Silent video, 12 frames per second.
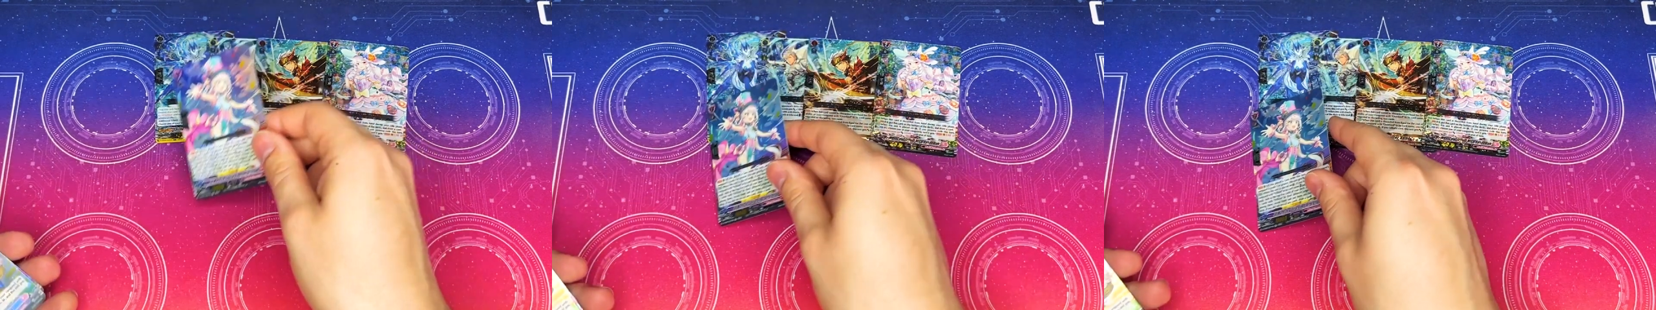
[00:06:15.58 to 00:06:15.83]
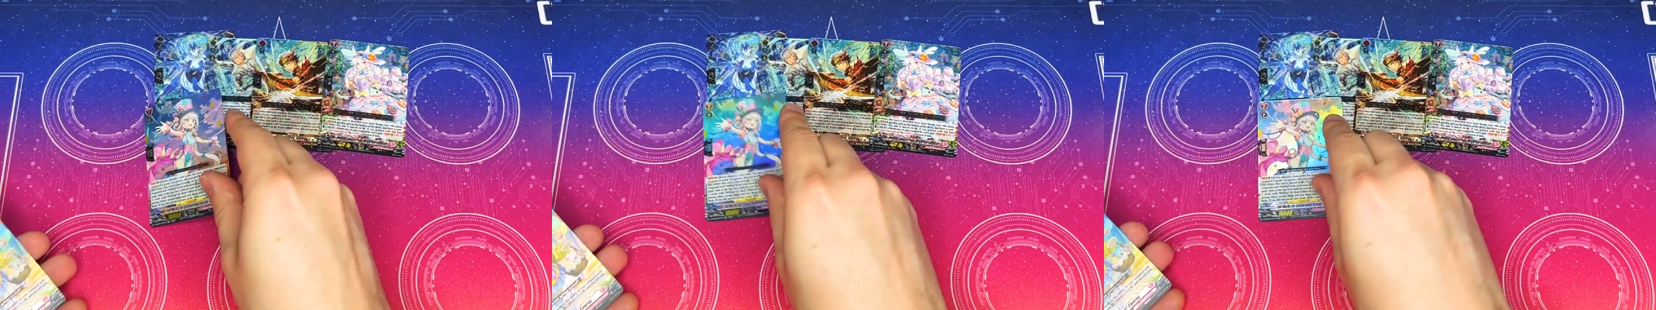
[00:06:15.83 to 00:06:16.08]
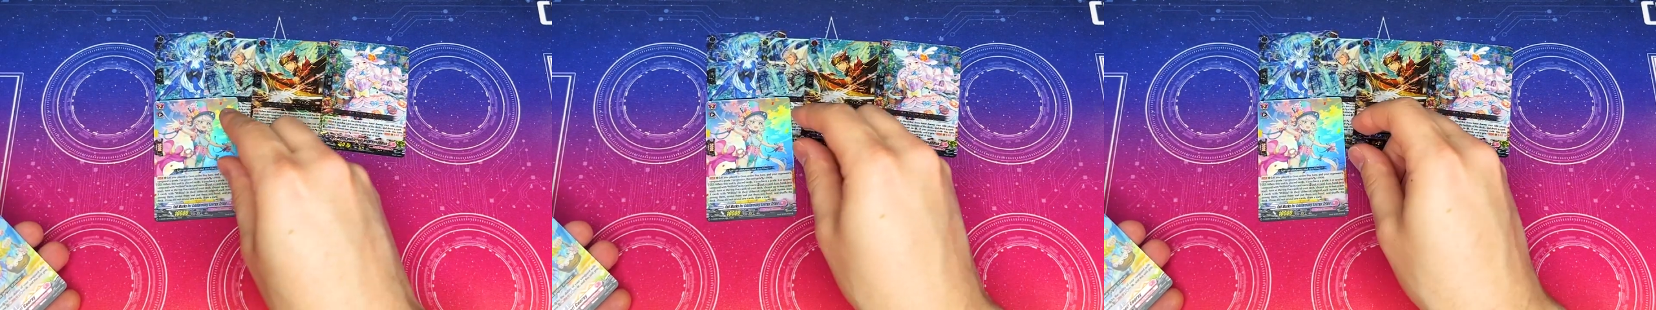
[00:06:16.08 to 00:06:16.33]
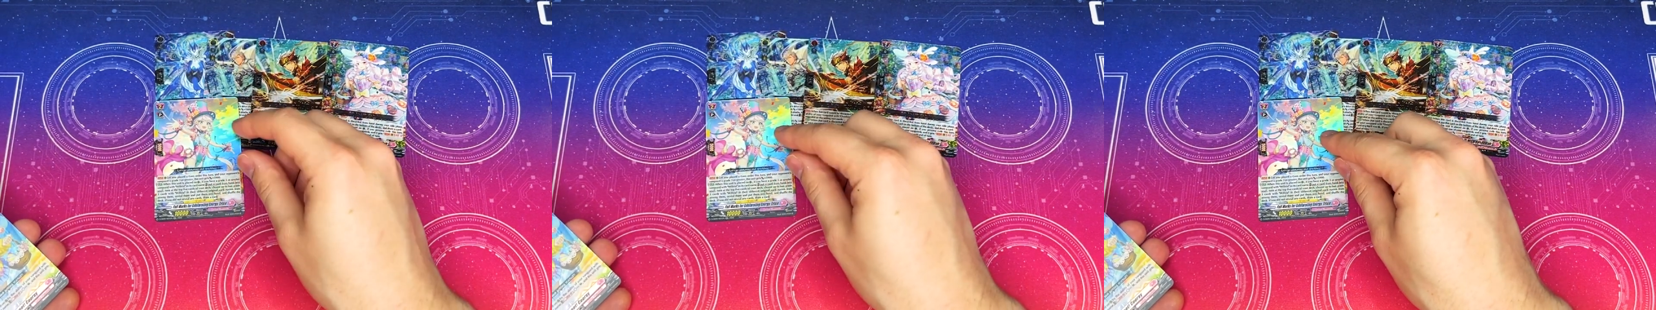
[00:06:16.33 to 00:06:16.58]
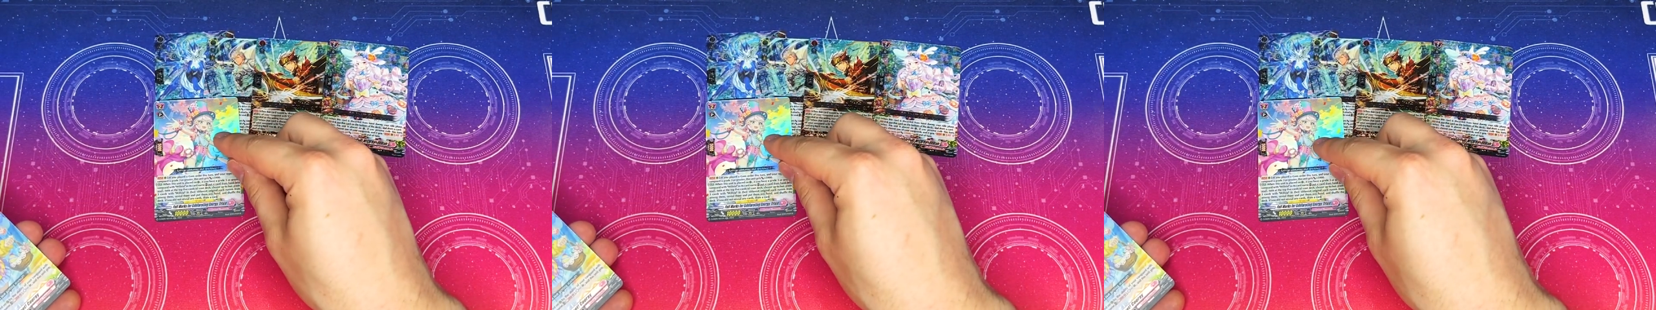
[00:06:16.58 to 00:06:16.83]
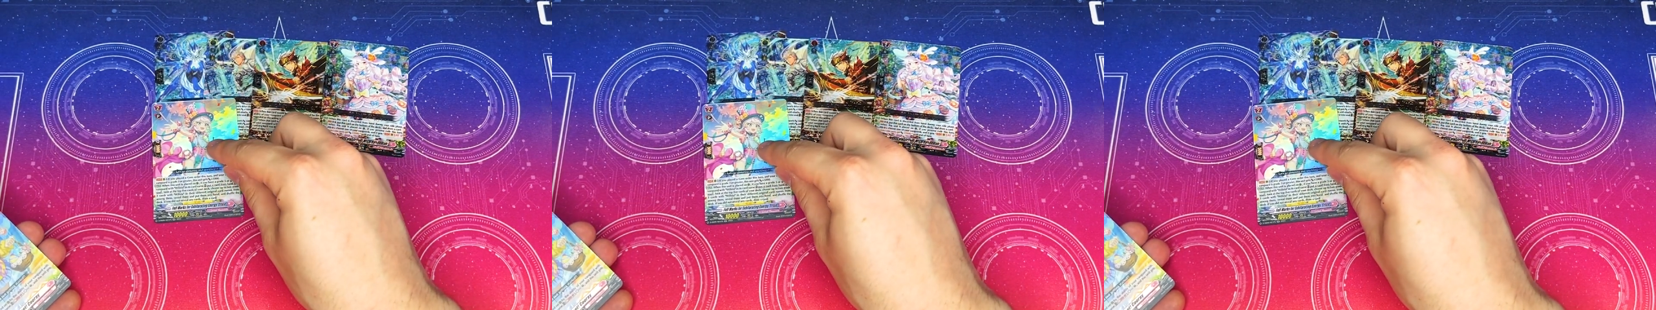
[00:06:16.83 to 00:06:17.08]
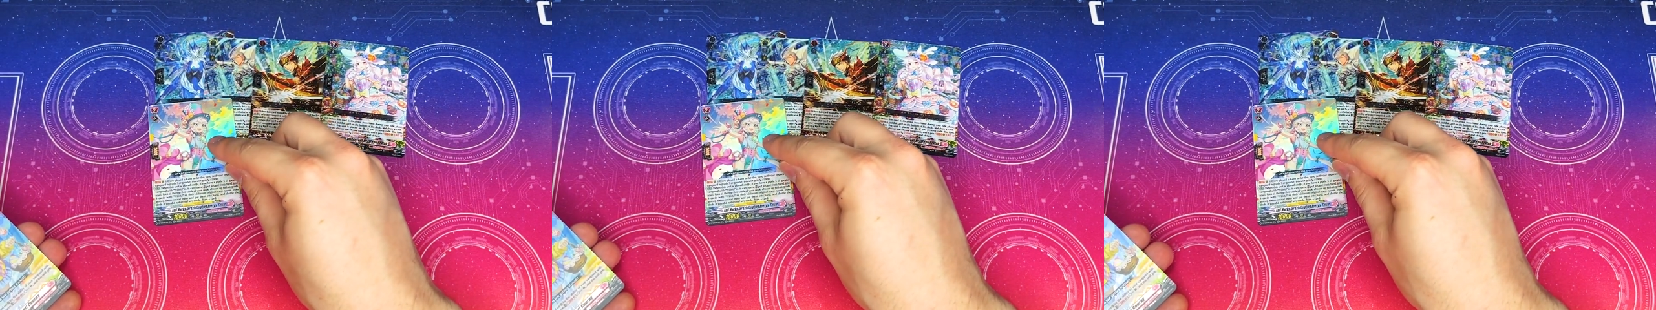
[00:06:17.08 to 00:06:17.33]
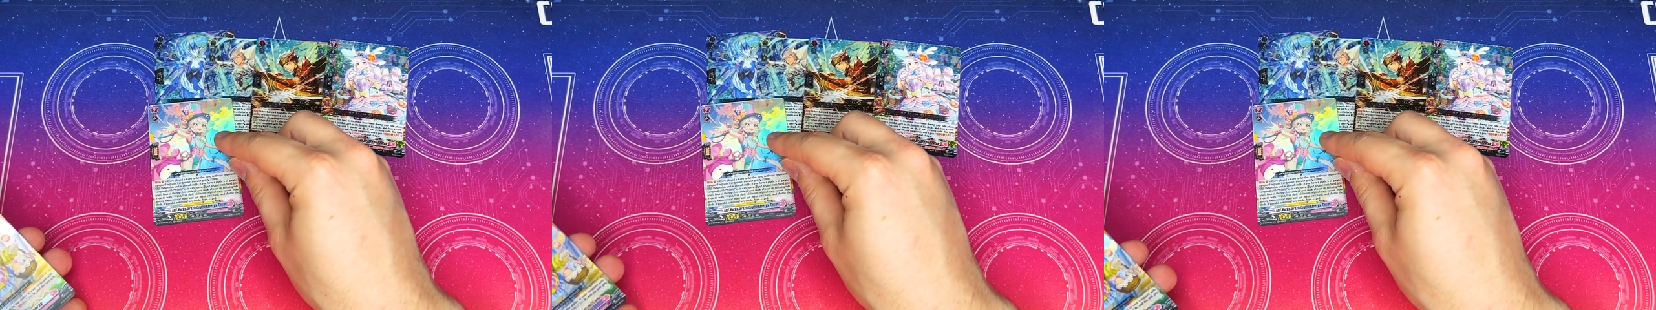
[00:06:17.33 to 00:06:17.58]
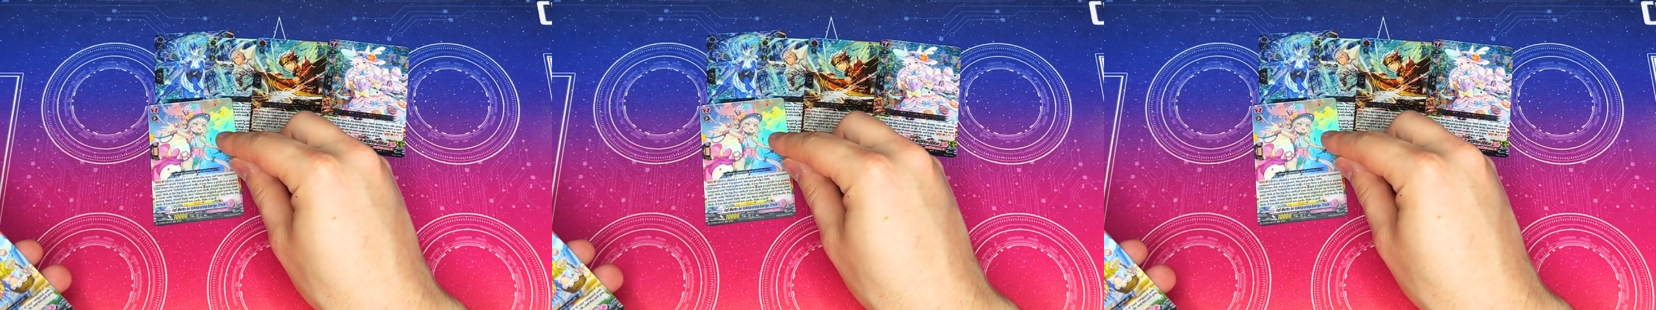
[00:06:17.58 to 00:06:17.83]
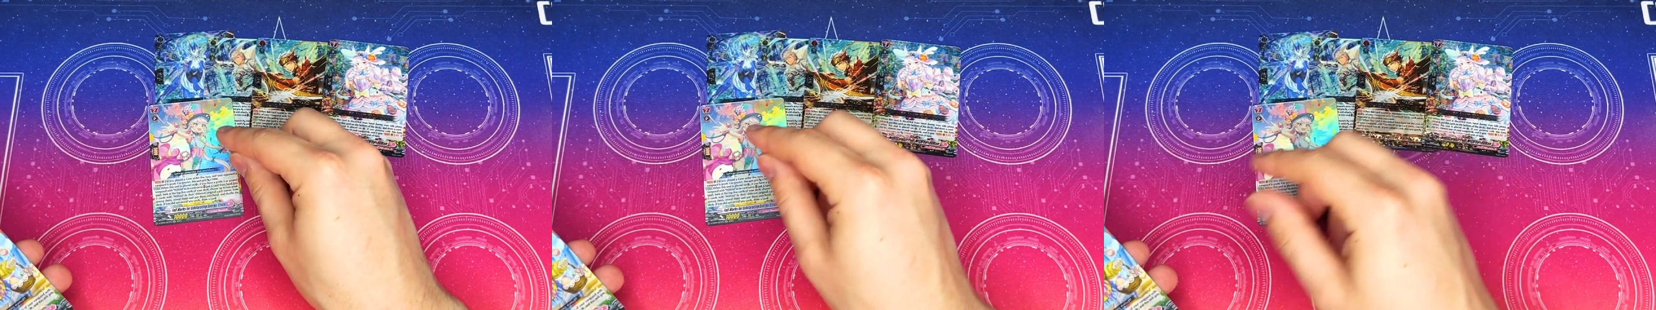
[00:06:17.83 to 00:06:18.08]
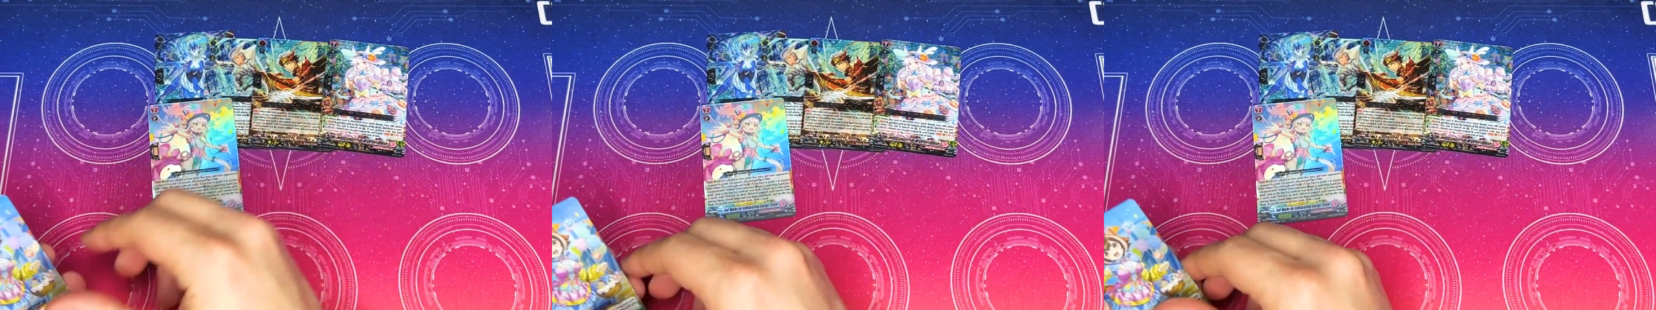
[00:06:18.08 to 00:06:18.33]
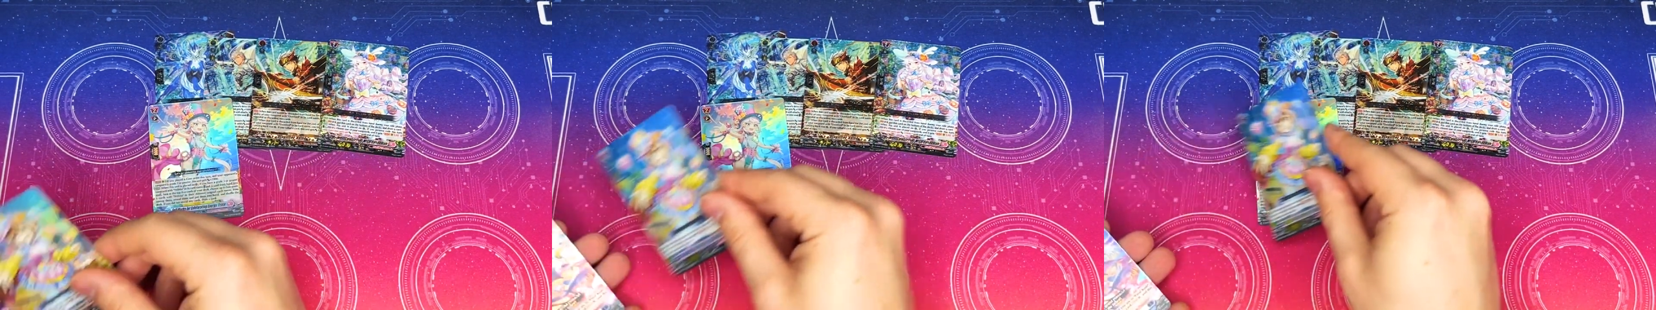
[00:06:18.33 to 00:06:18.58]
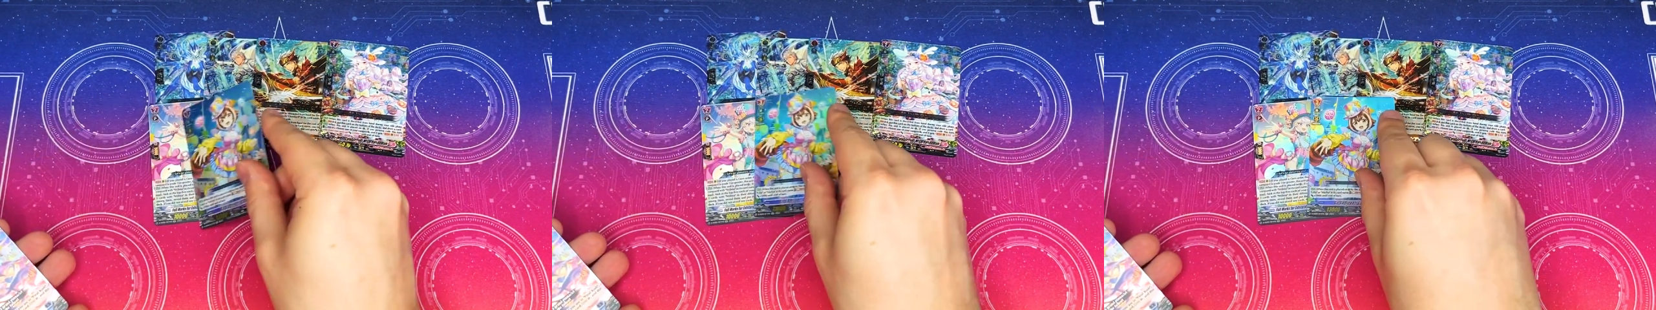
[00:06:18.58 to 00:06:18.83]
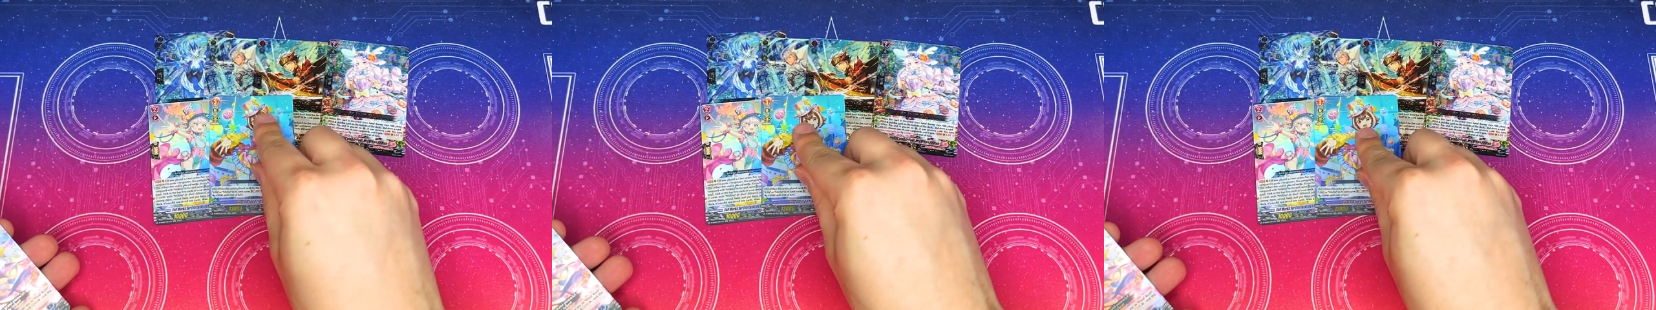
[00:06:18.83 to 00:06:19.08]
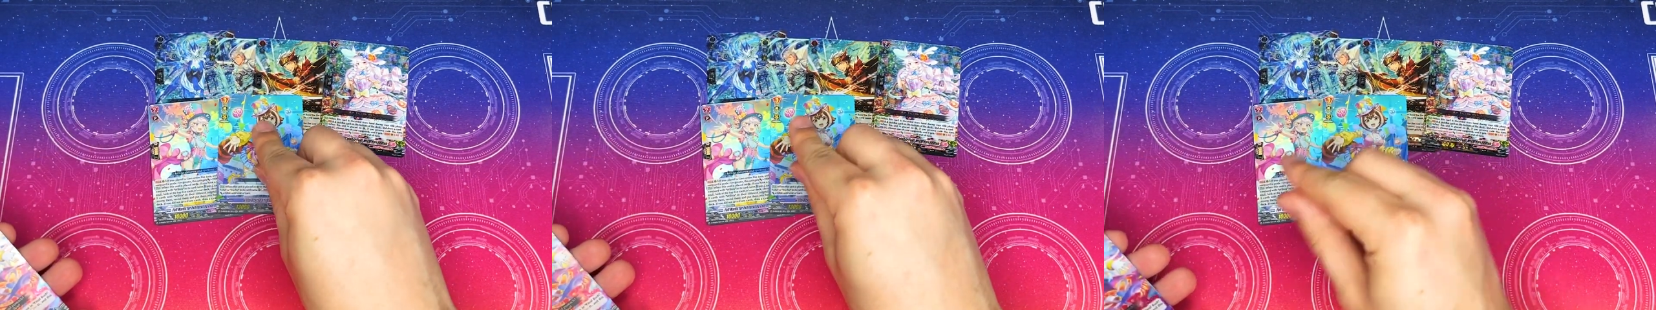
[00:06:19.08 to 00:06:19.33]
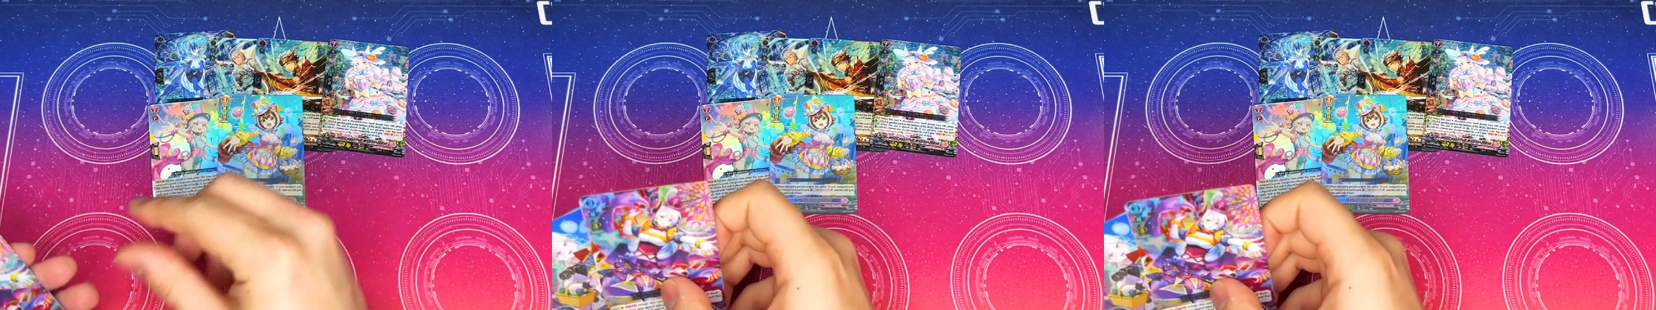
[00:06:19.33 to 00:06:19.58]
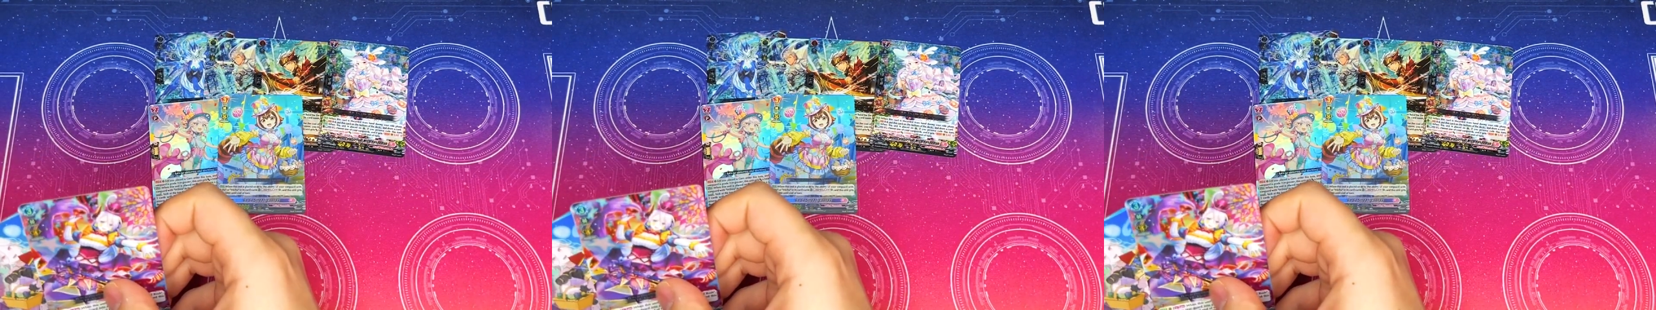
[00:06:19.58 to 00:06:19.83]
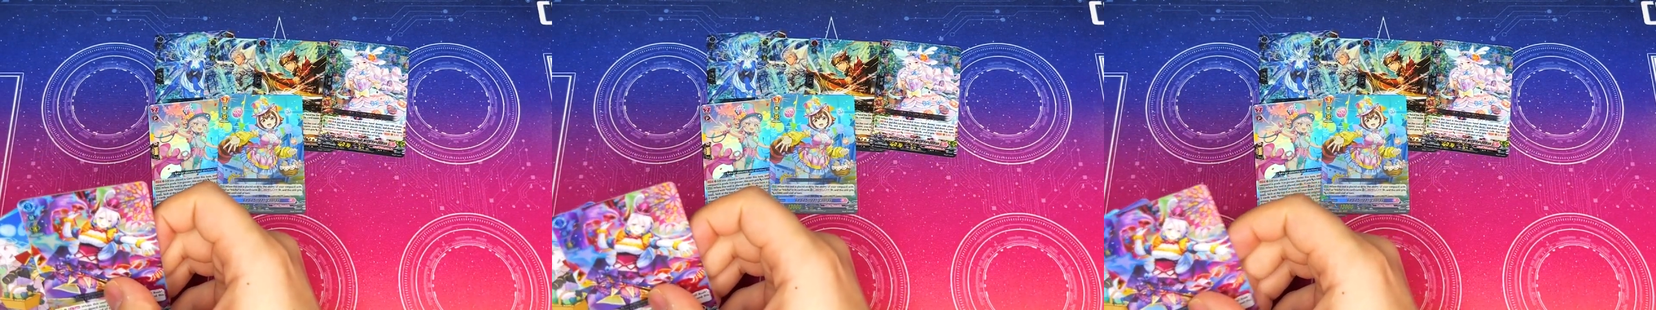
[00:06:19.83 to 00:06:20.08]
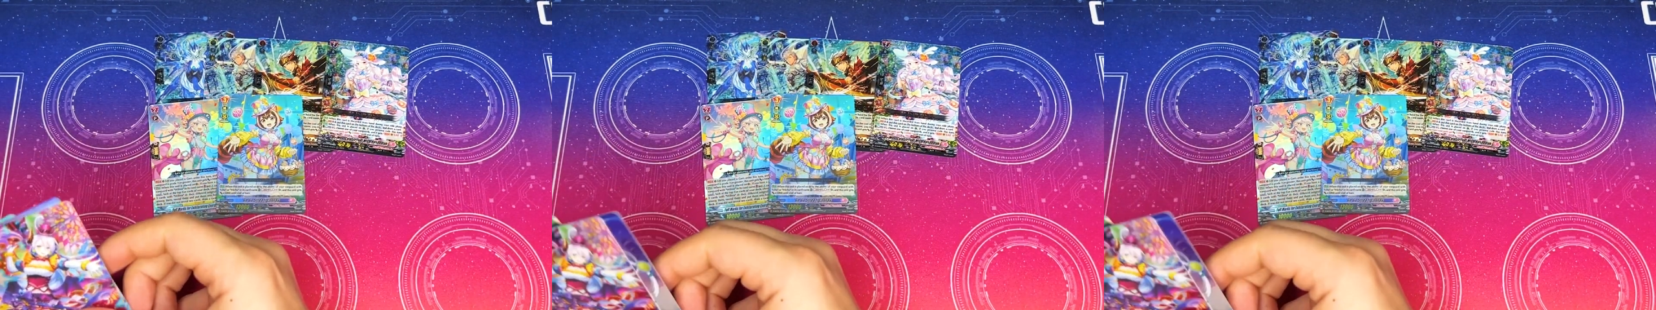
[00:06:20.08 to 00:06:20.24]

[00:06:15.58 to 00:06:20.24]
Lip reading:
[unreadable: no face in view]